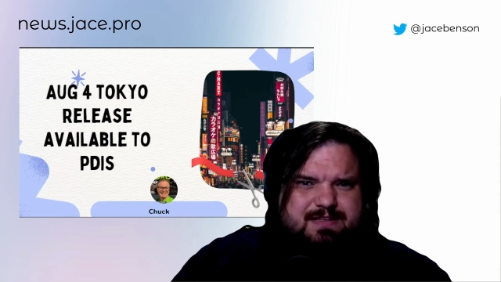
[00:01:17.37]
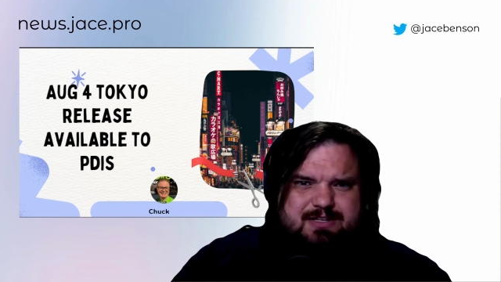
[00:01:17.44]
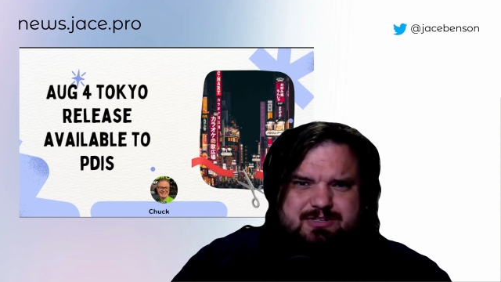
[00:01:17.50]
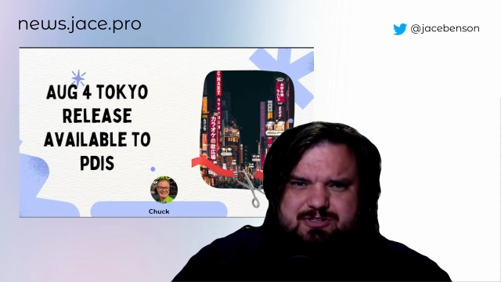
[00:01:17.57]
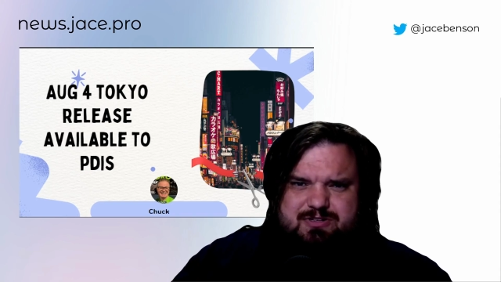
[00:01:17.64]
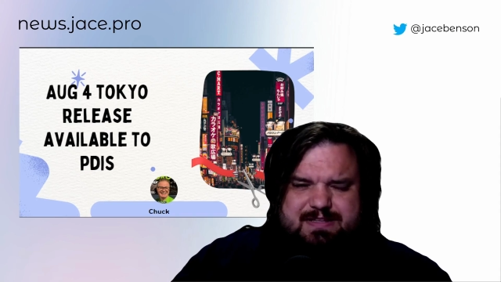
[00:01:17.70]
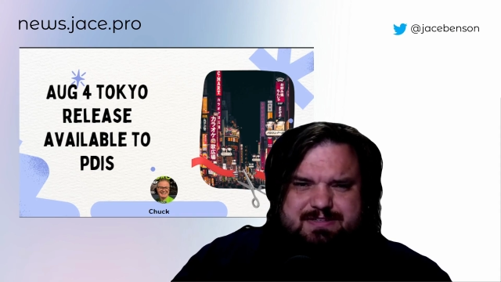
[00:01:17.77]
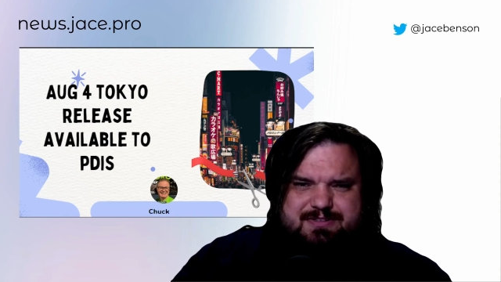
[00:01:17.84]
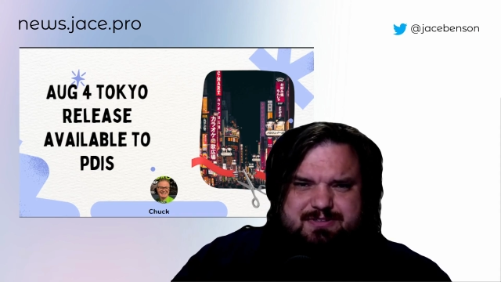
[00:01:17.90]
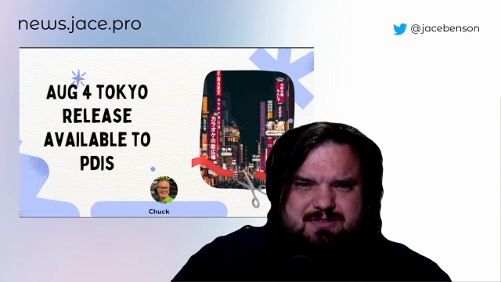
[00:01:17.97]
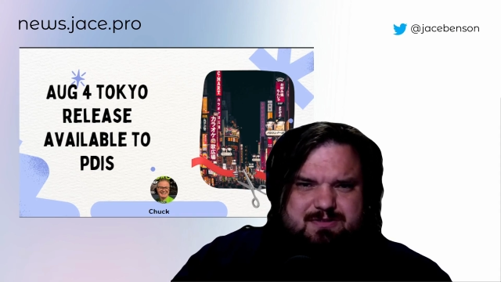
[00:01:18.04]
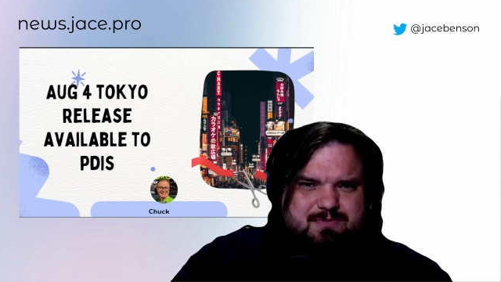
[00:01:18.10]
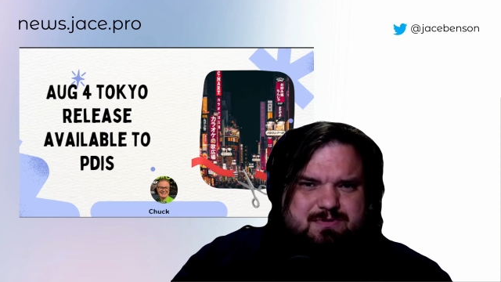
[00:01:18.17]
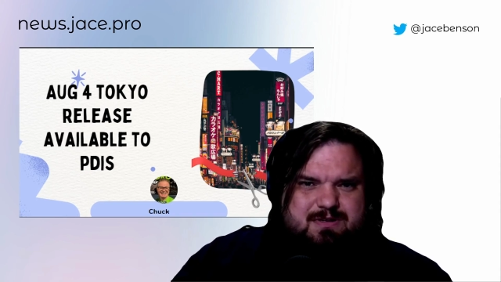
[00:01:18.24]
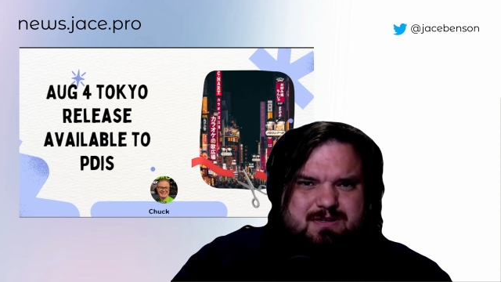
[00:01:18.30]
I'm not sure how that's
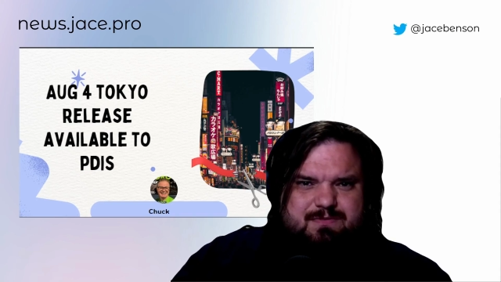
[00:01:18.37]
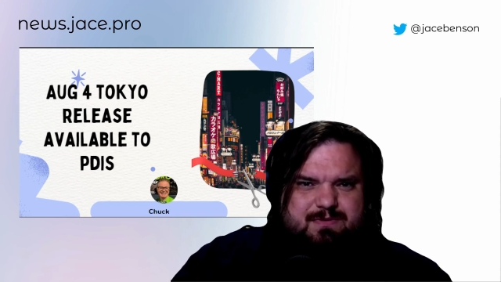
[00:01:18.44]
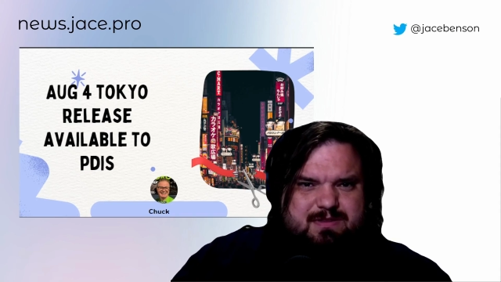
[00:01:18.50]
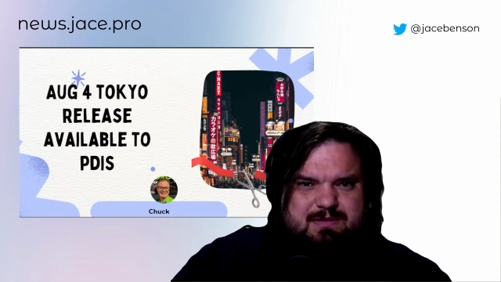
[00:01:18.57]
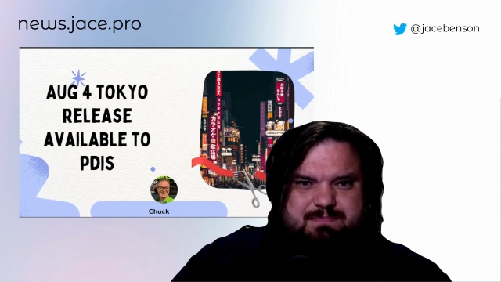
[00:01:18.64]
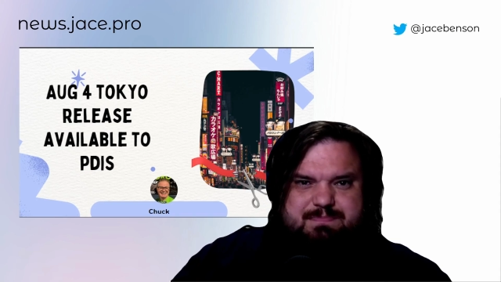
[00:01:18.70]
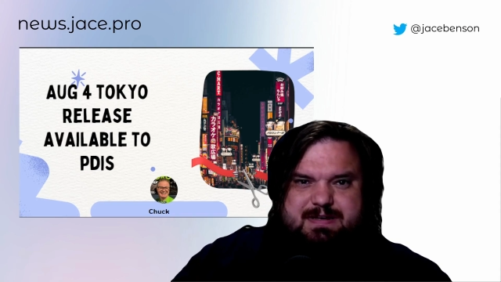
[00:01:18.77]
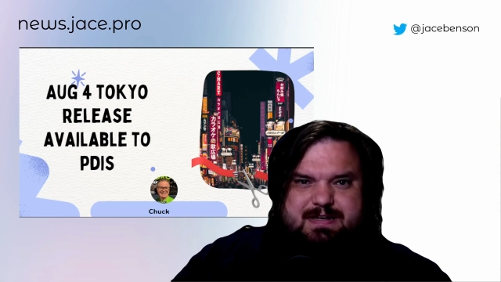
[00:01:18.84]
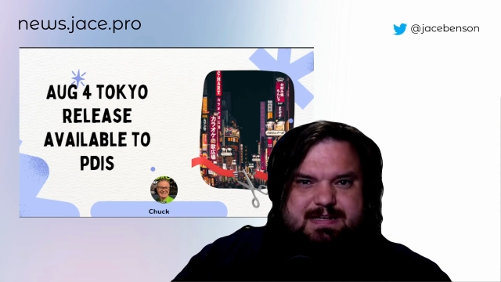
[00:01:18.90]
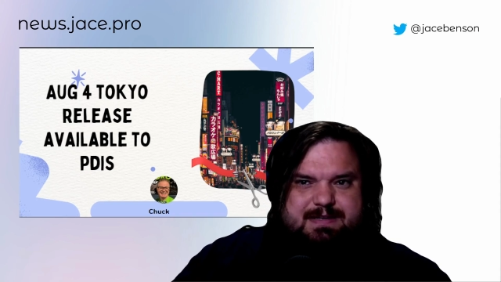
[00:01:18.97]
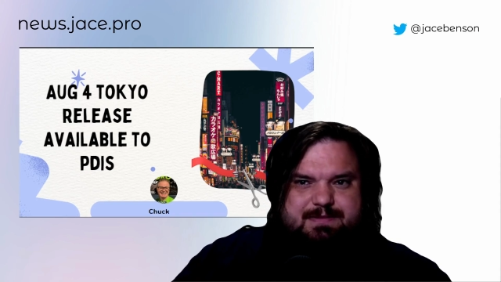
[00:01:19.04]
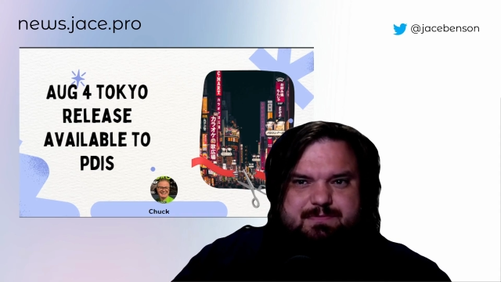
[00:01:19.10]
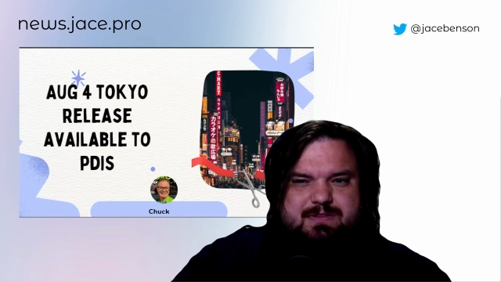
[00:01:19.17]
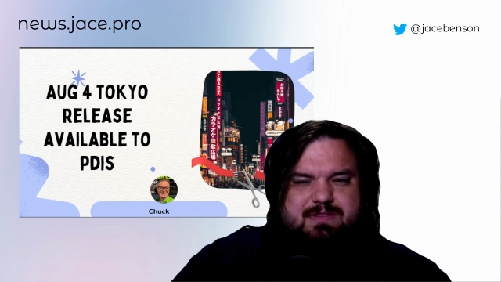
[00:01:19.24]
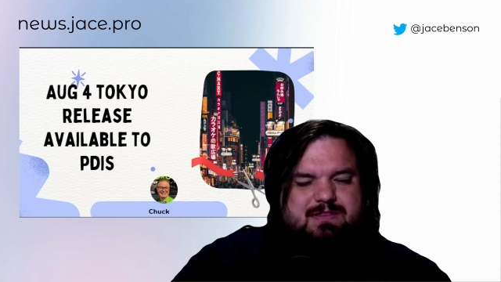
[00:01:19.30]
going to work
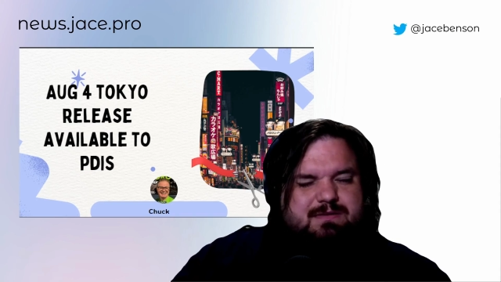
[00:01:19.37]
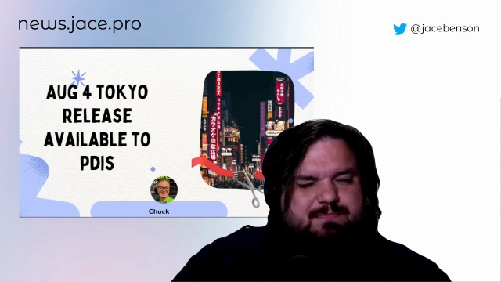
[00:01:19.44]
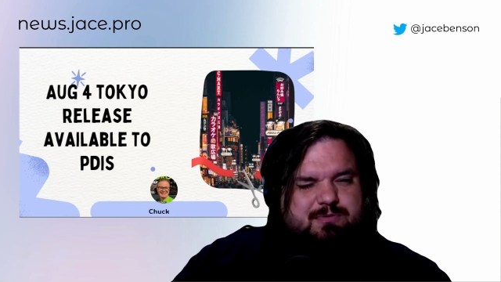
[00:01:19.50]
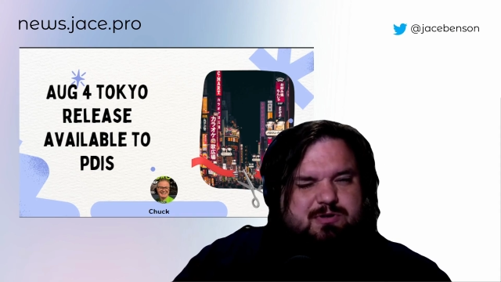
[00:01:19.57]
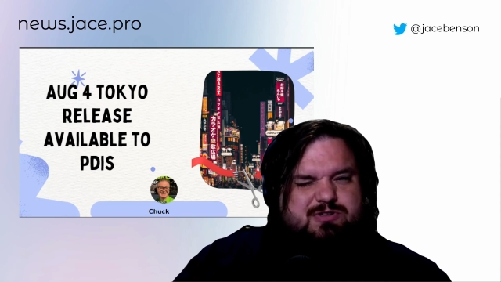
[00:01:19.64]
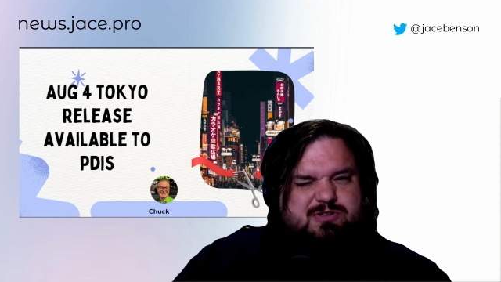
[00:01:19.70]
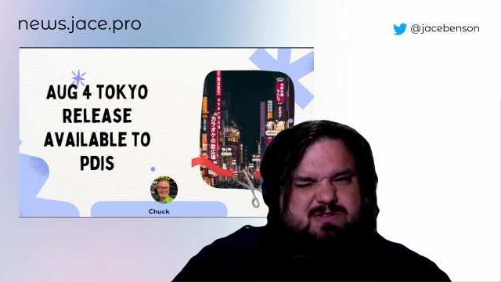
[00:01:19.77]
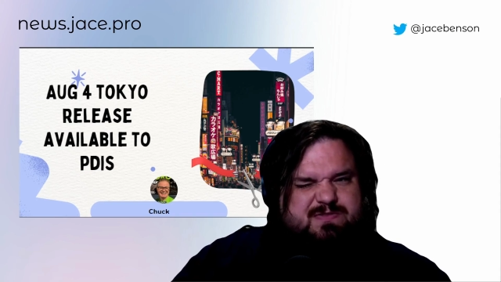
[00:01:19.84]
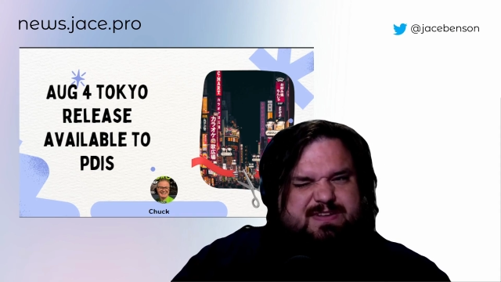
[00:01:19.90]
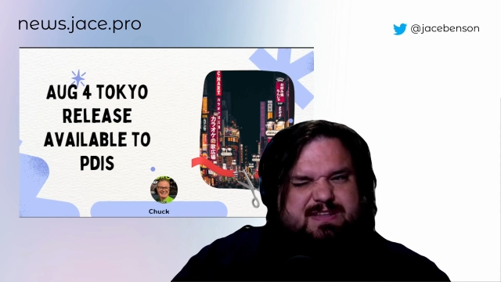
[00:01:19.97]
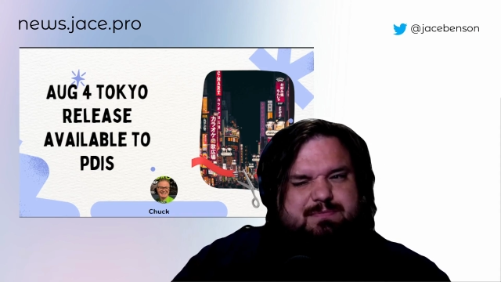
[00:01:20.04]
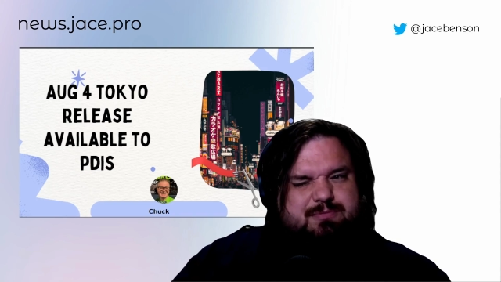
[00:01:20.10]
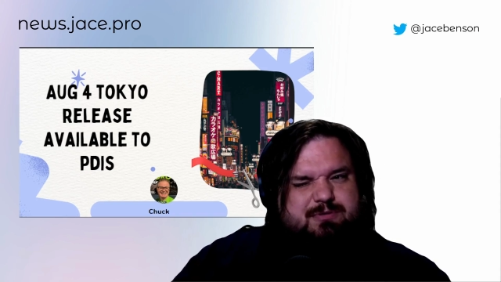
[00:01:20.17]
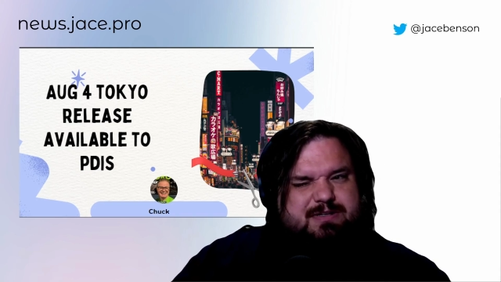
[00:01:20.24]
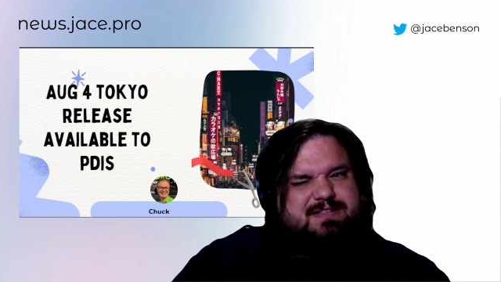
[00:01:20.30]
with the personal
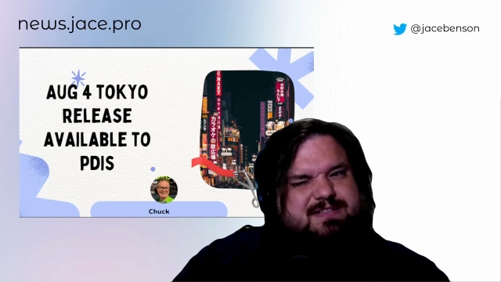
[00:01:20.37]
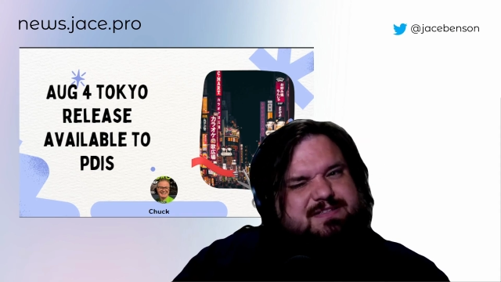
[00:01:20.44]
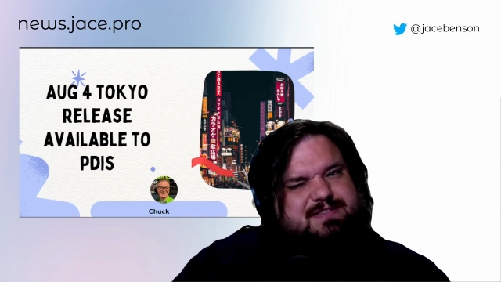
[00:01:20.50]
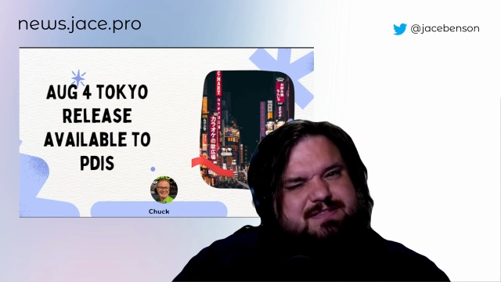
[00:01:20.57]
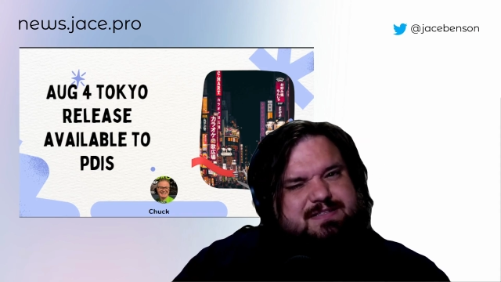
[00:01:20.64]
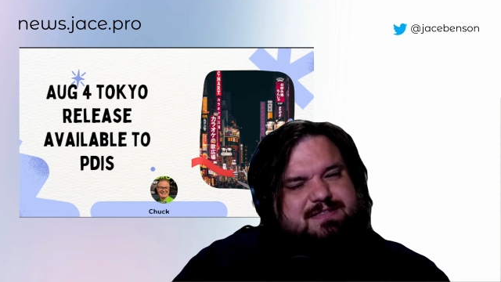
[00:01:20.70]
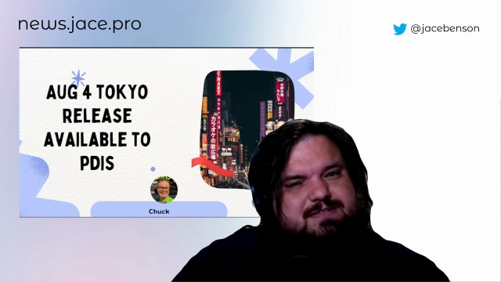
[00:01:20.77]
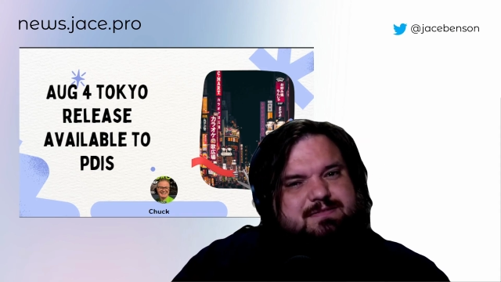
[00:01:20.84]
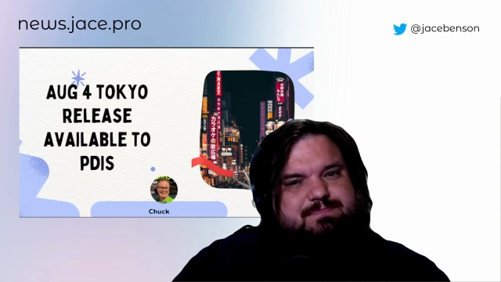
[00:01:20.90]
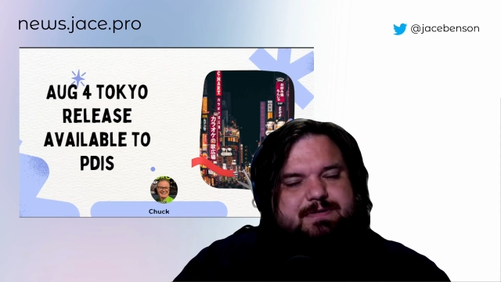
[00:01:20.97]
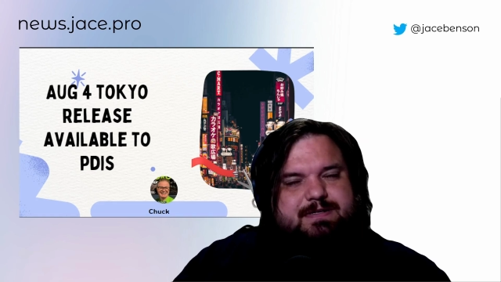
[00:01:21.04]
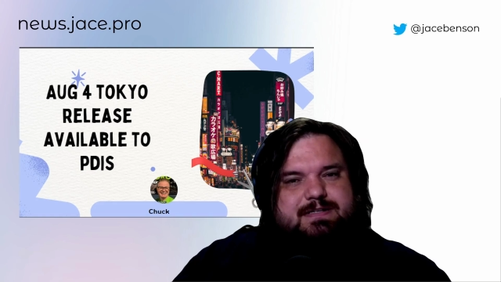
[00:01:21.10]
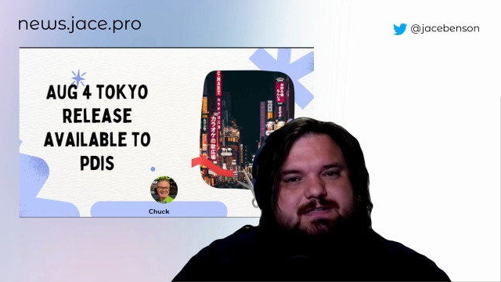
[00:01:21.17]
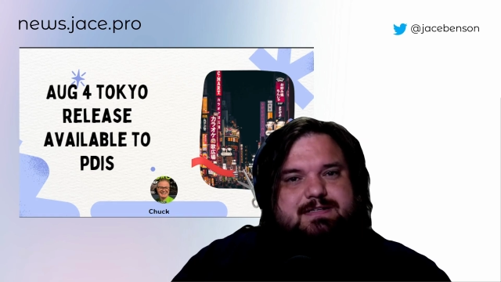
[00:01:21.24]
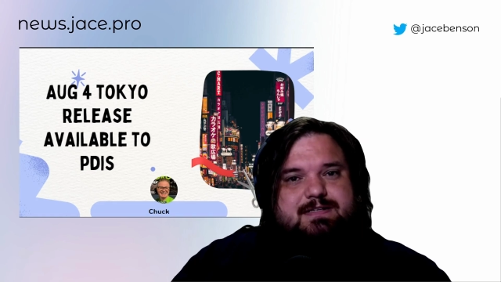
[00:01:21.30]
developer instances,
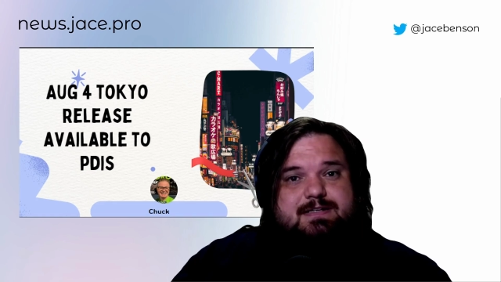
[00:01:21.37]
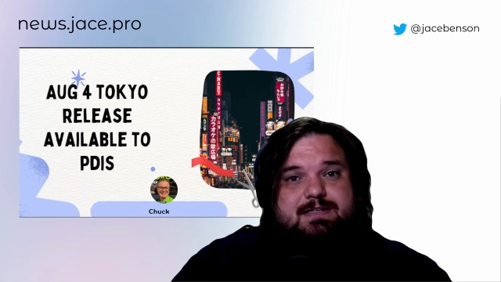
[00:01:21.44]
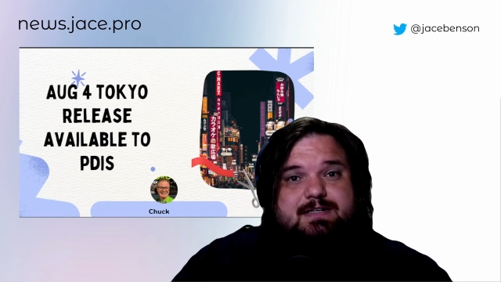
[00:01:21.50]
but